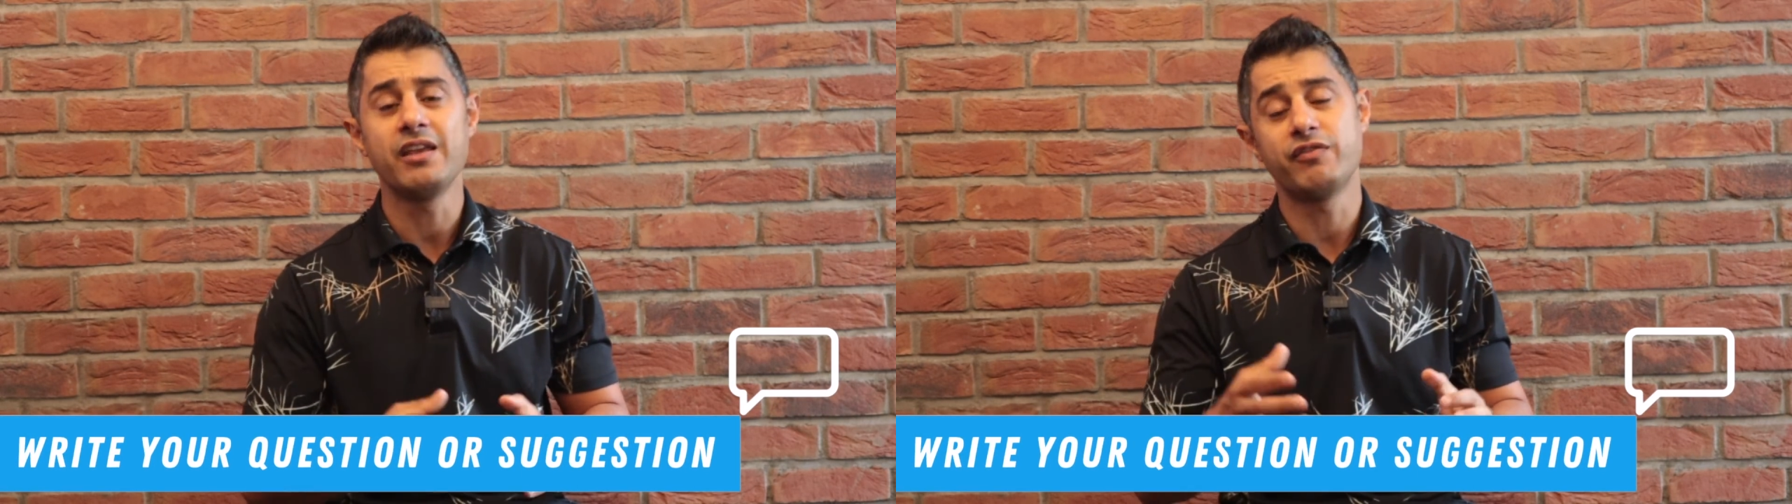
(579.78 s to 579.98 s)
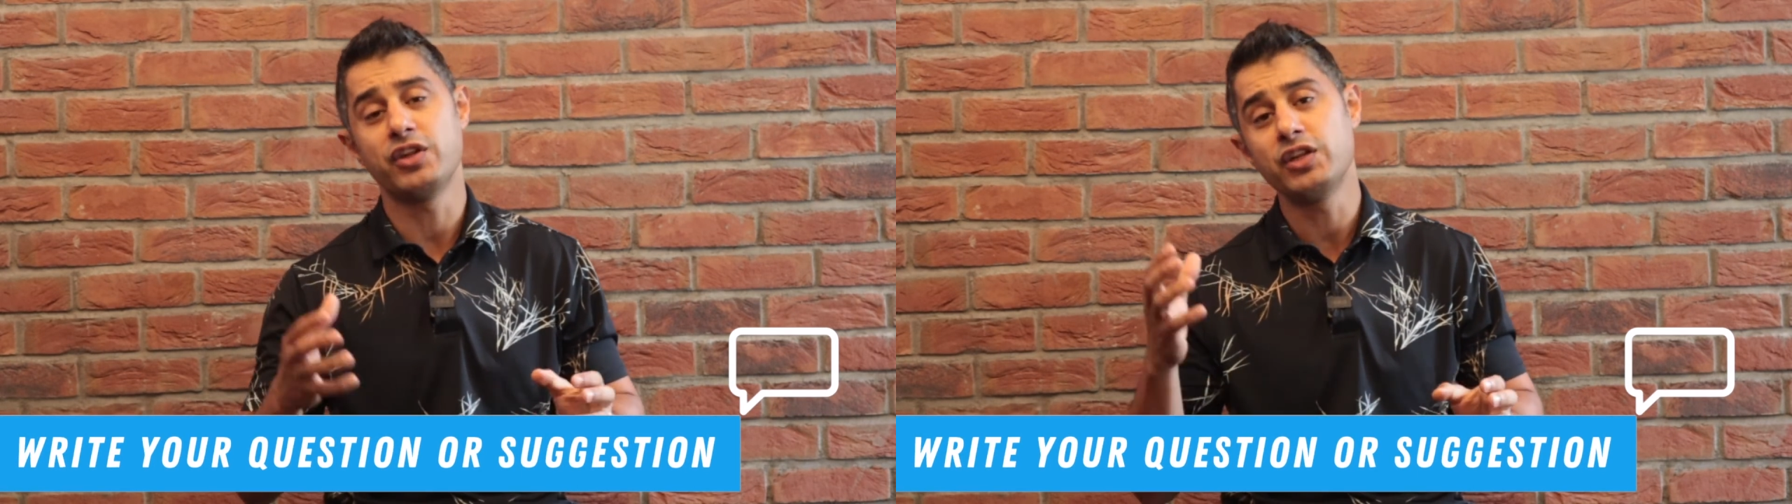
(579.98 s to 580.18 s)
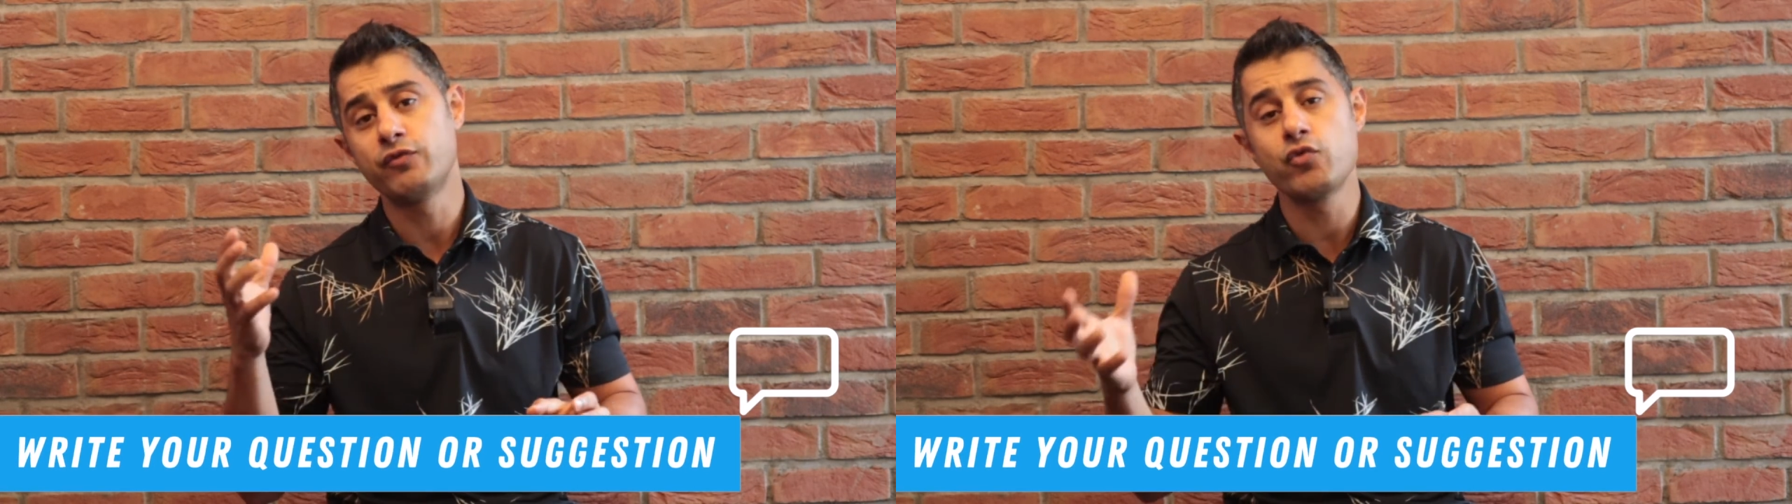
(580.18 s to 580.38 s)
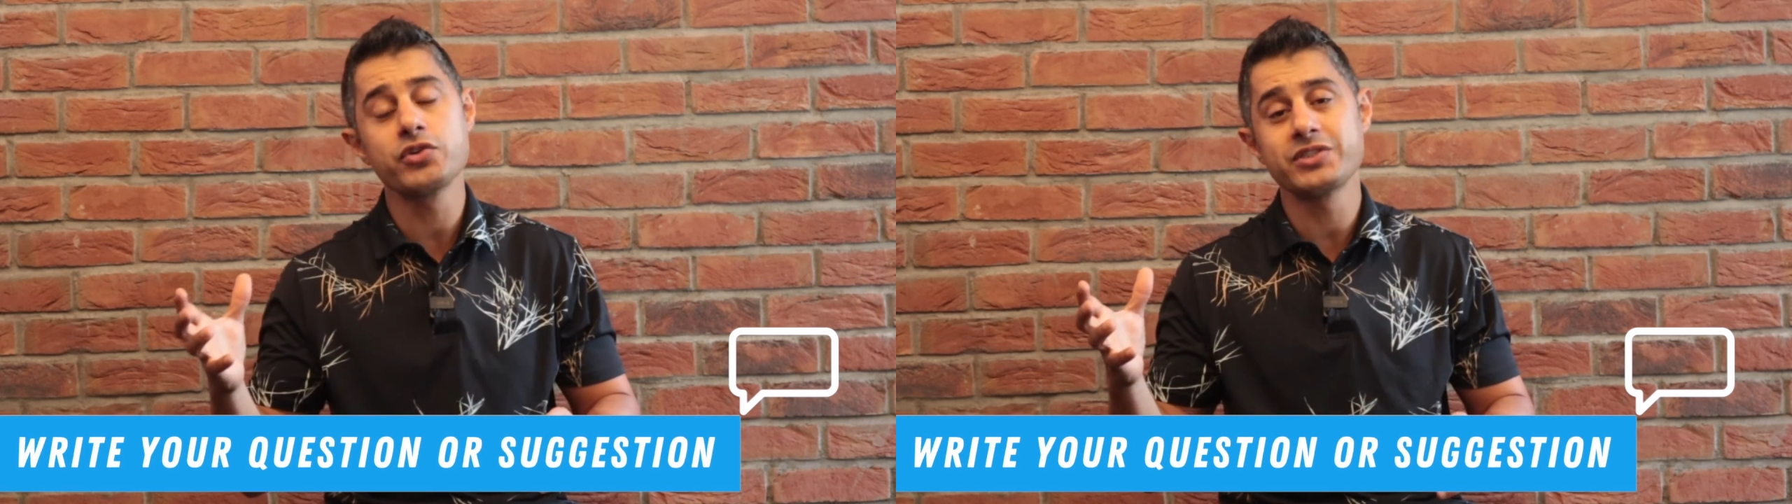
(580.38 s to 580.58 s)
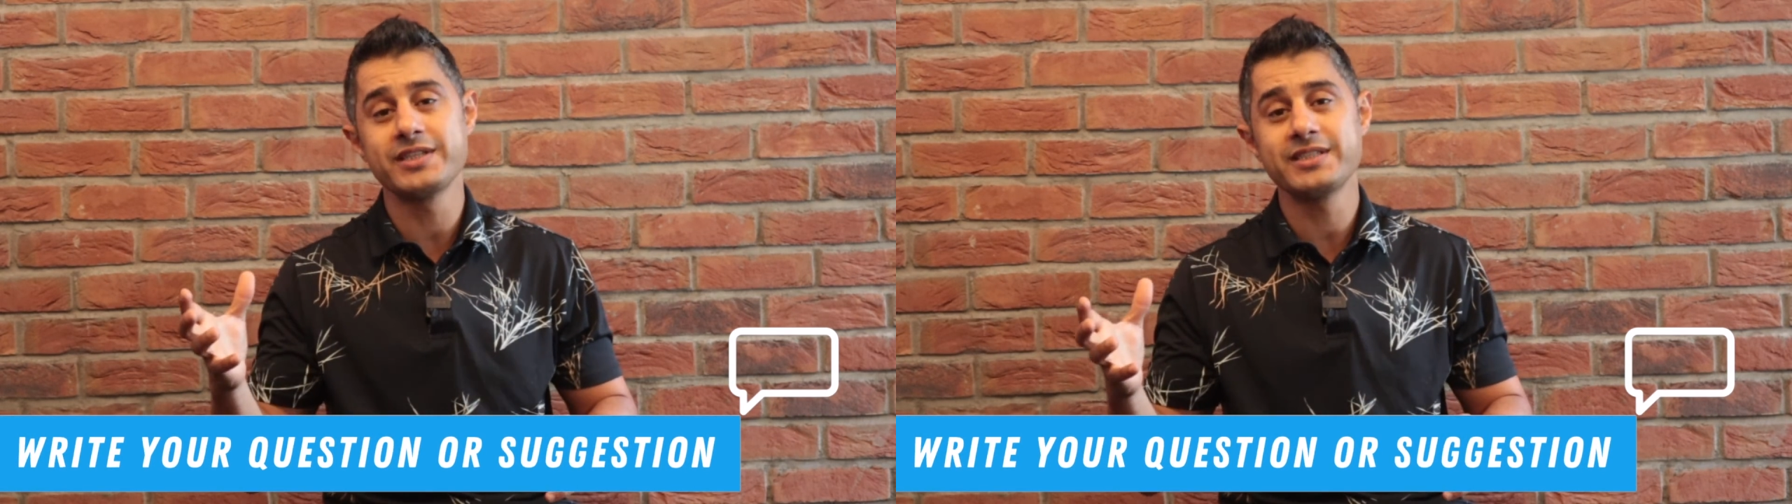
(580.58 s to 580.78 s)
If you need further
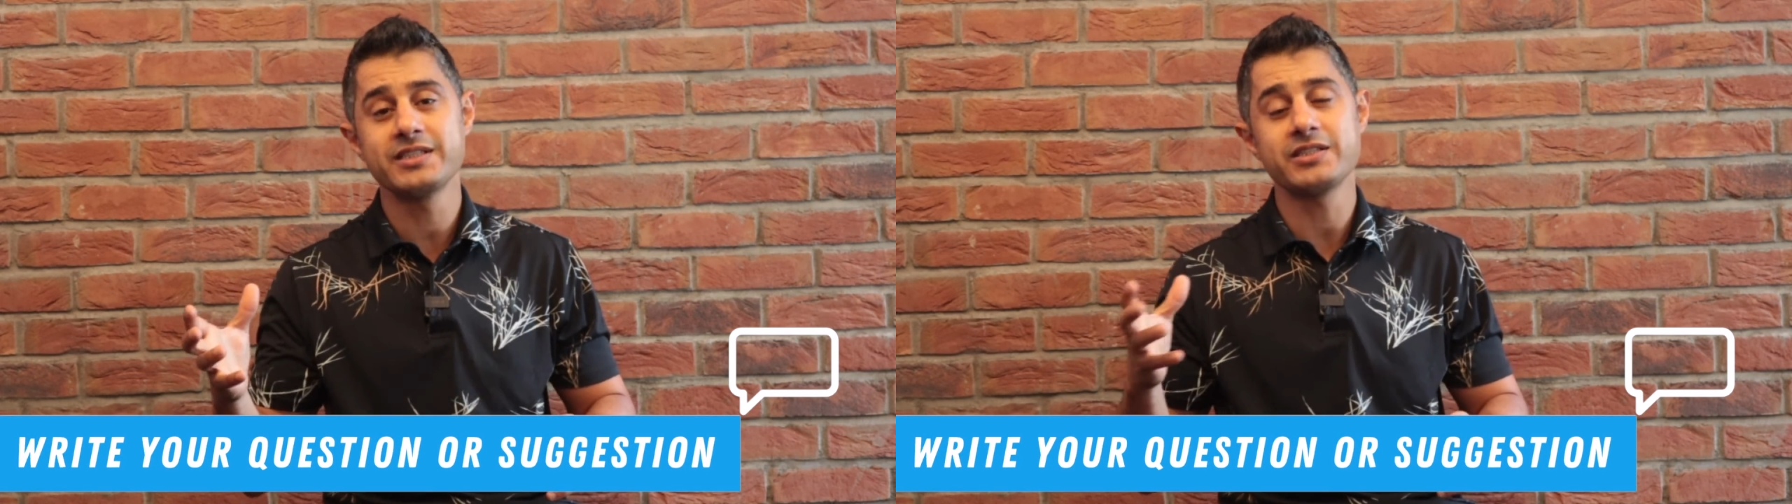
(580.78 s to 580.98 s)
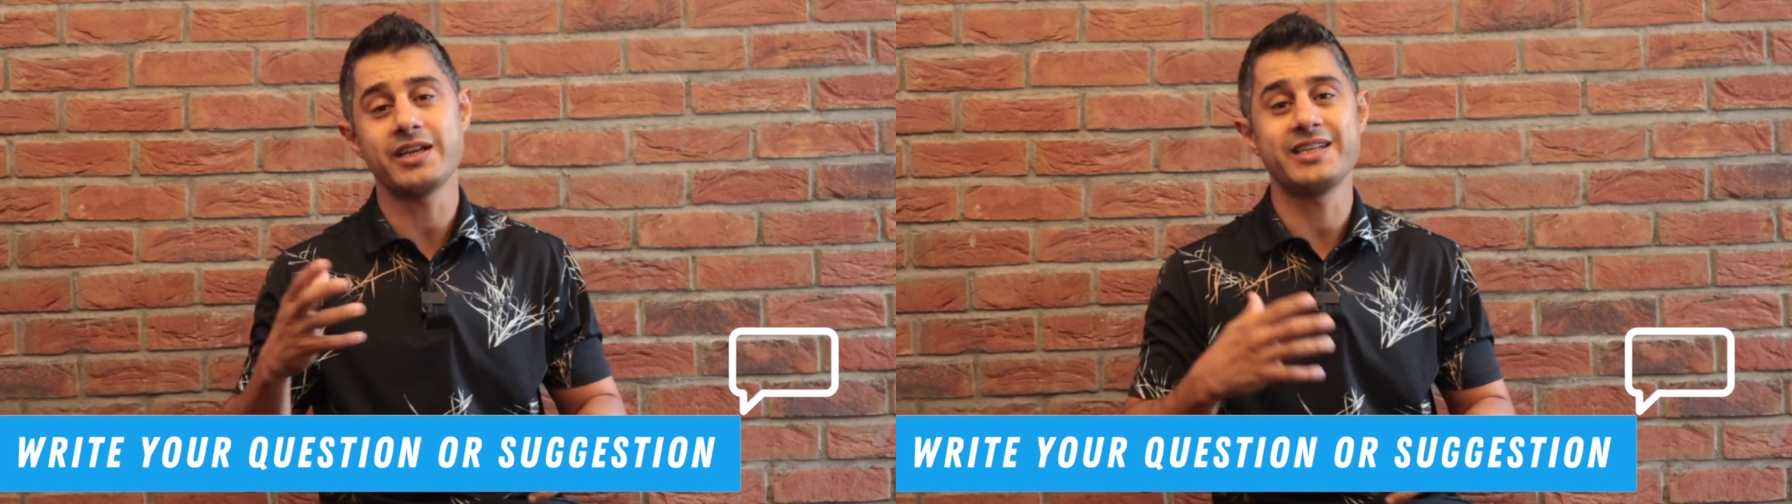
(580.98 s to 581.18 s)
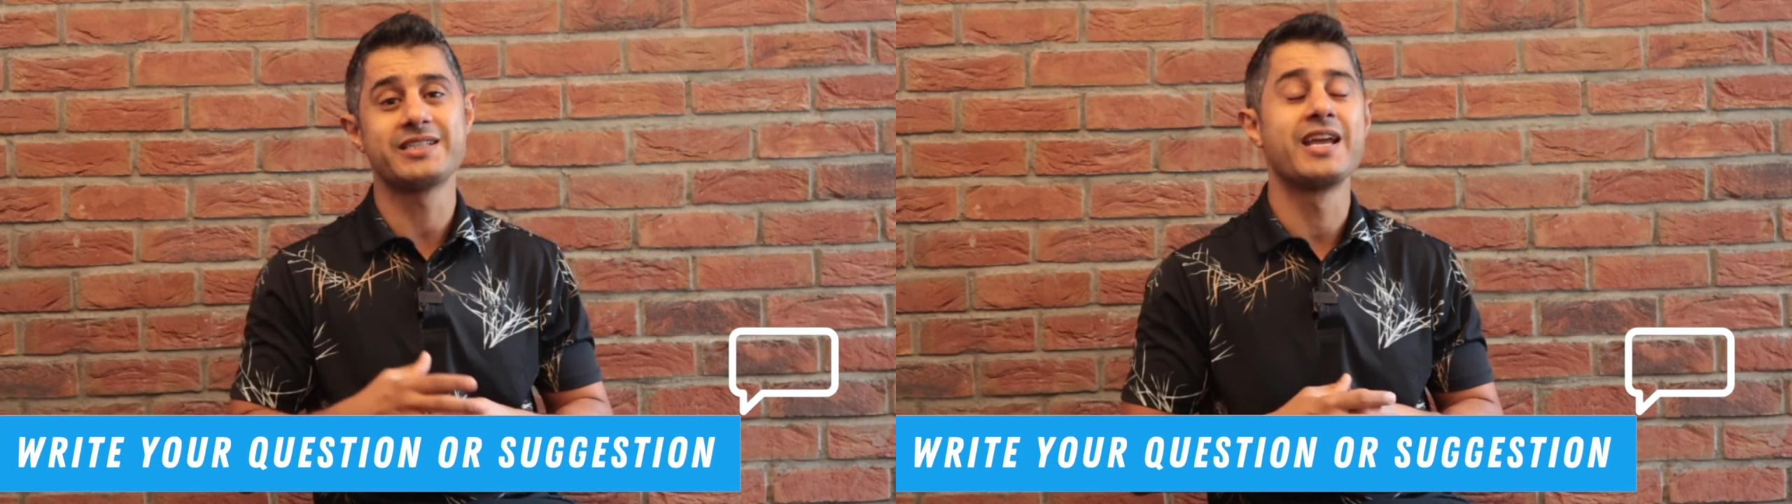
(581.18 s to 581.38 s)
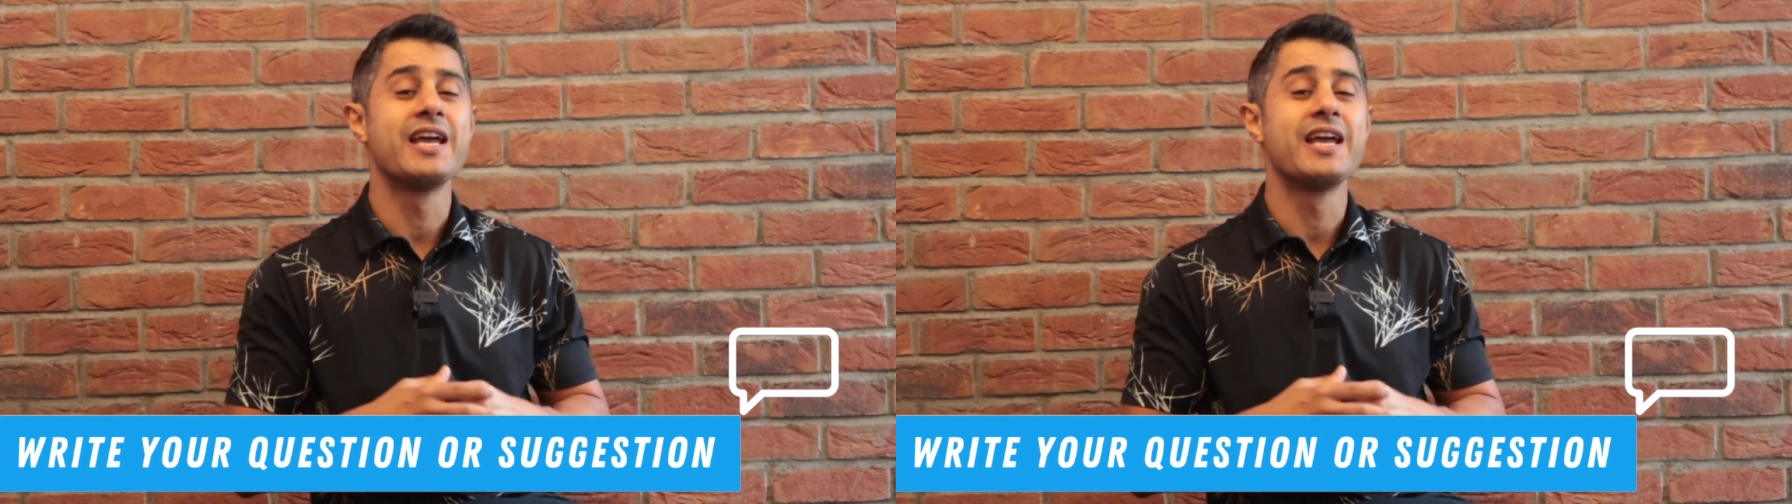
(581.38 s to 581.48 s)
assistance, I can